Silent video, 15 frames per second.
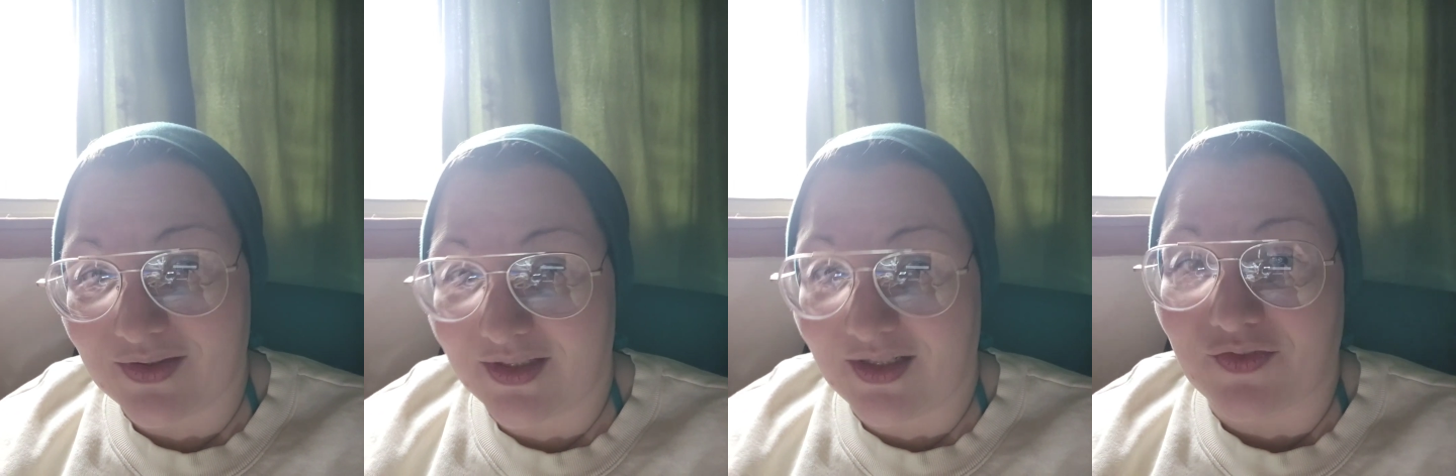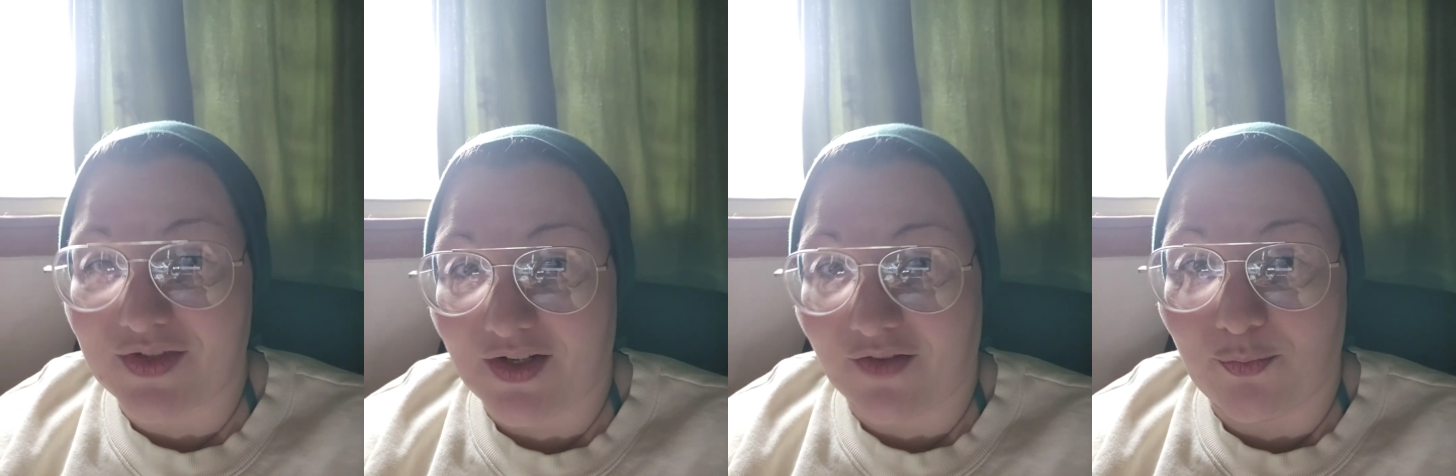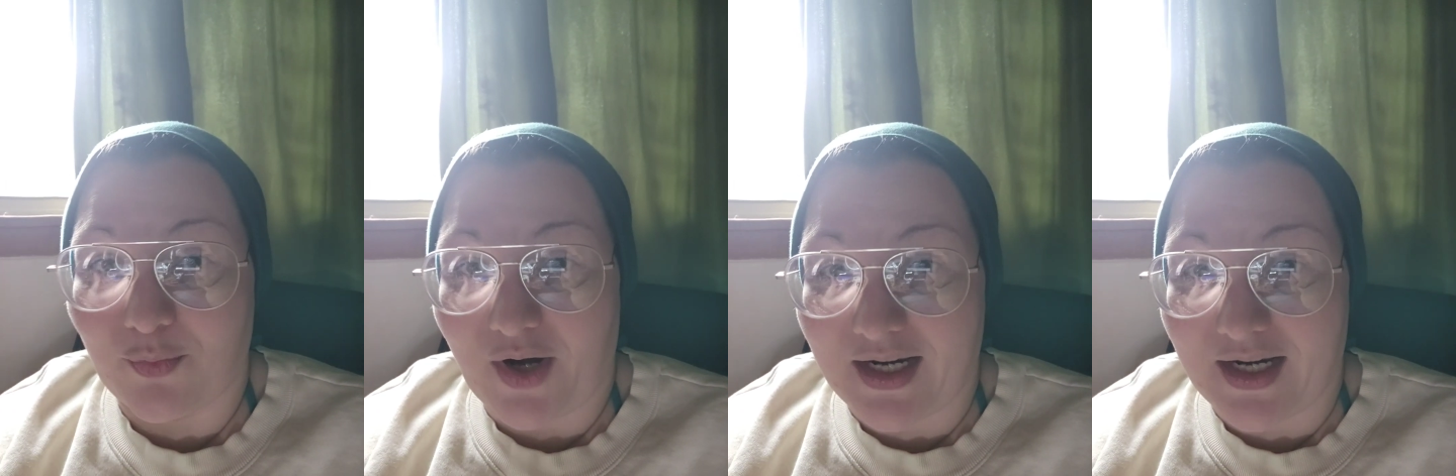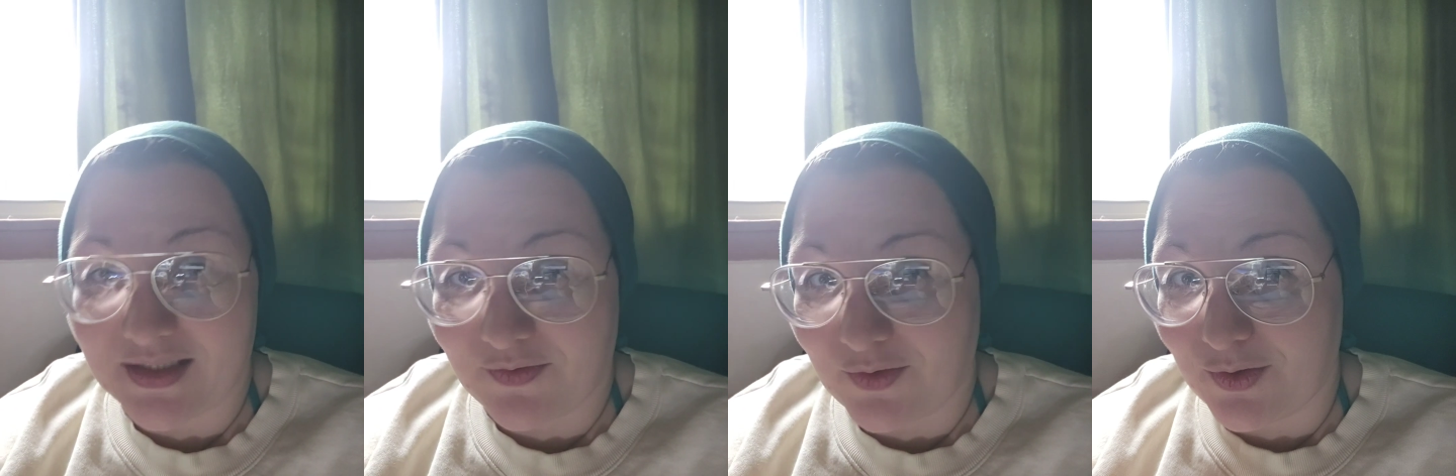if stuff
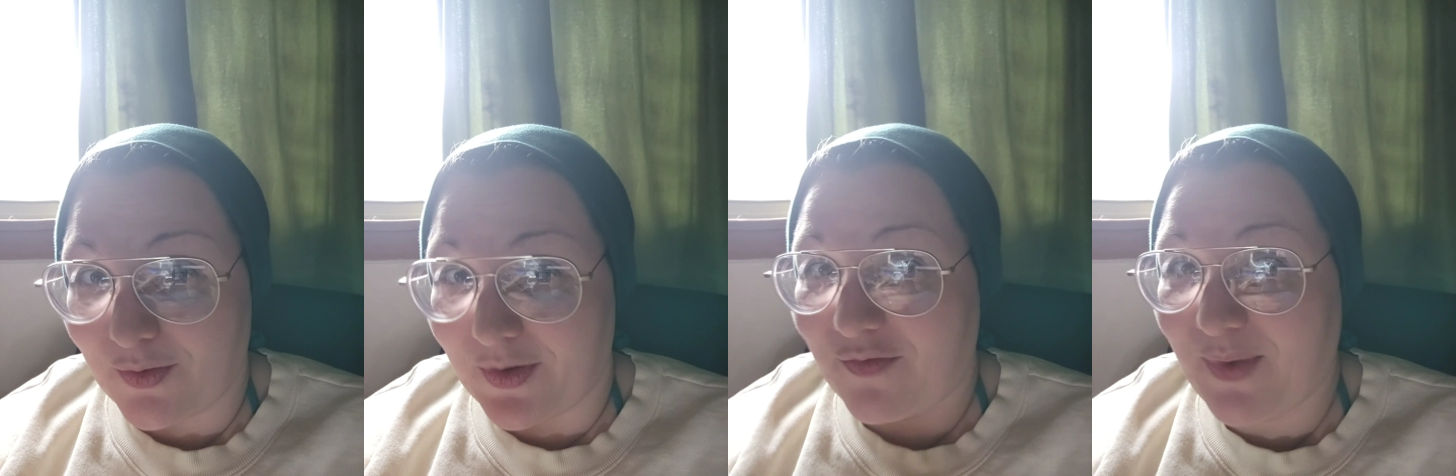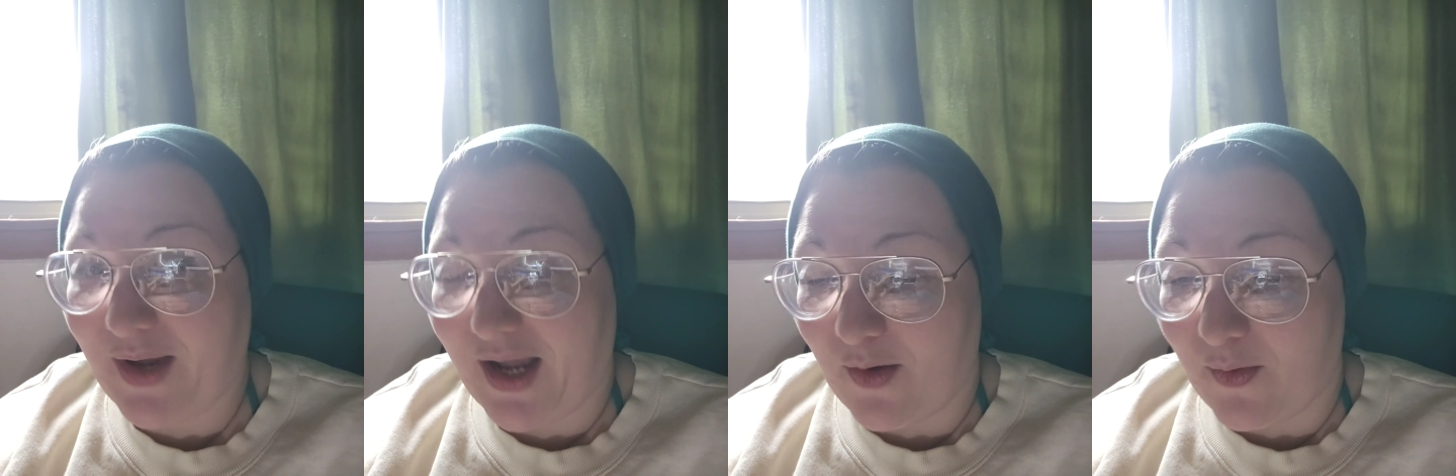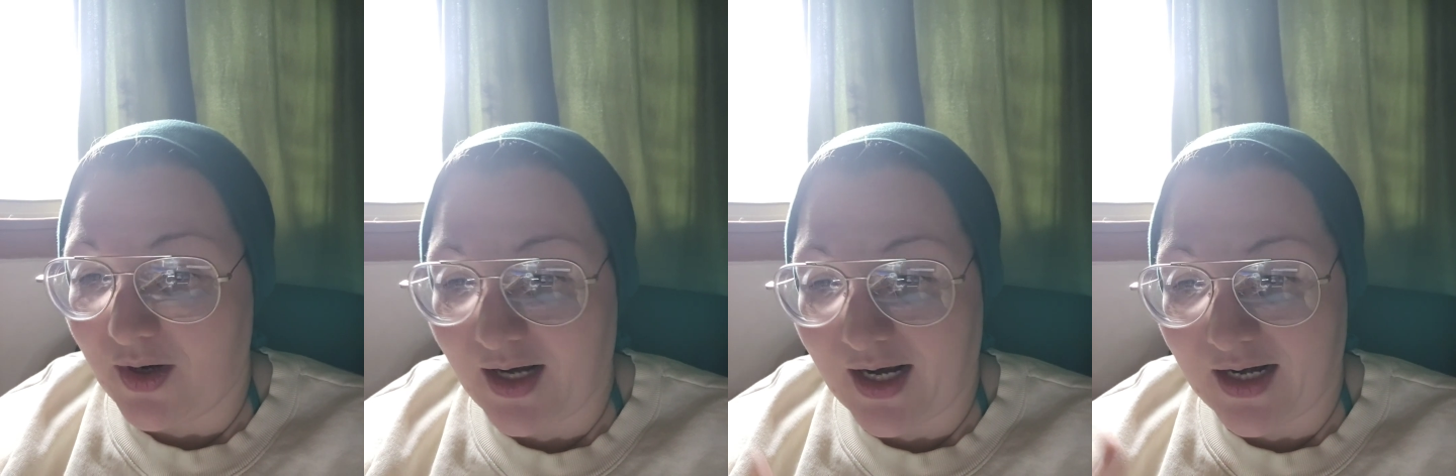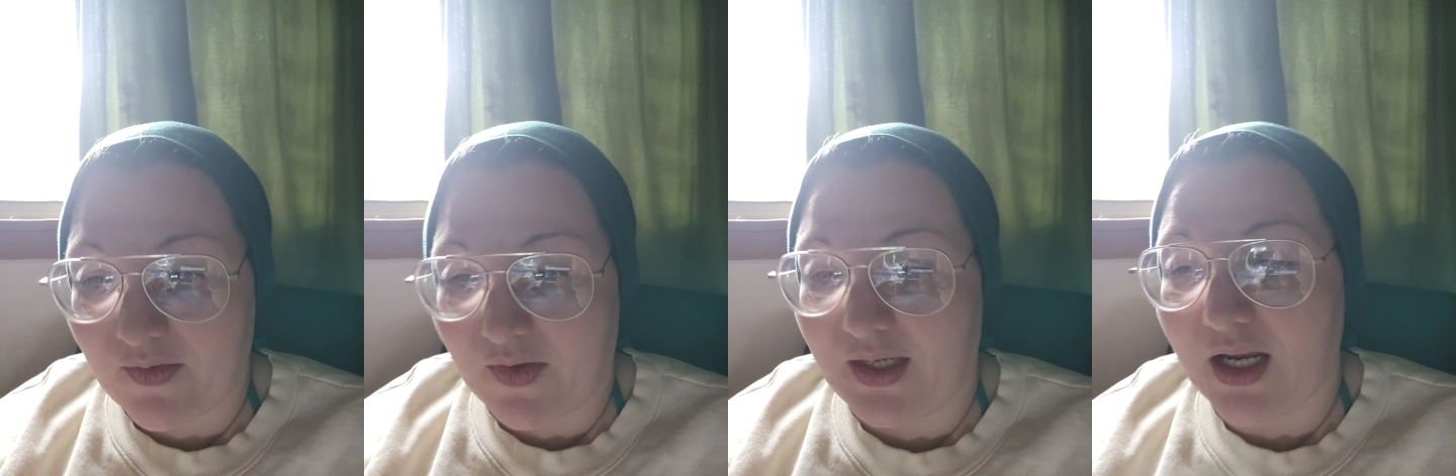breaks, if you don't have power, kind
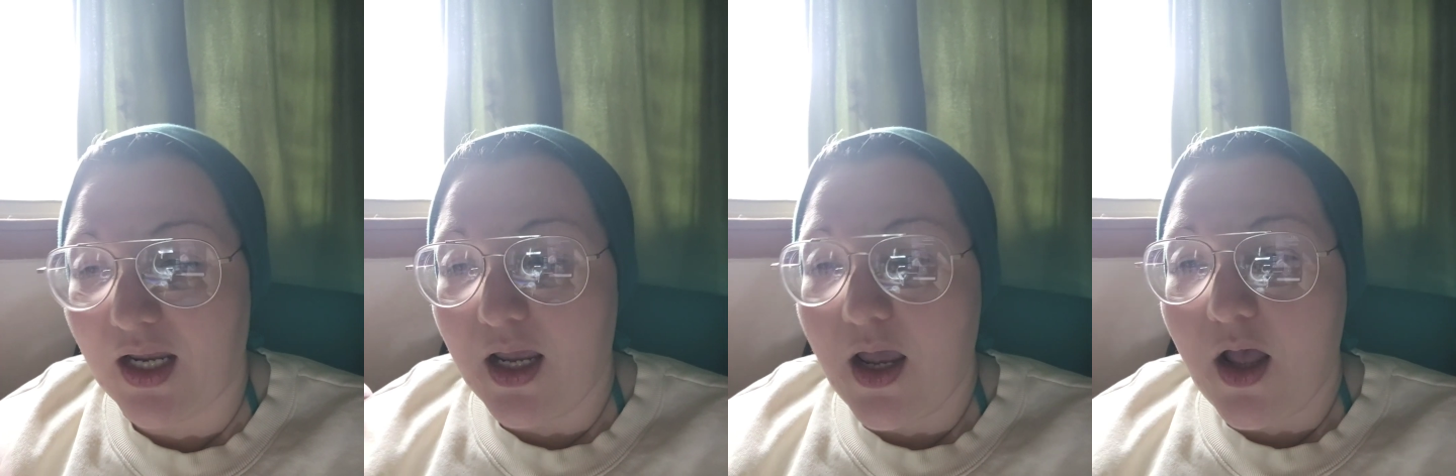of a thing.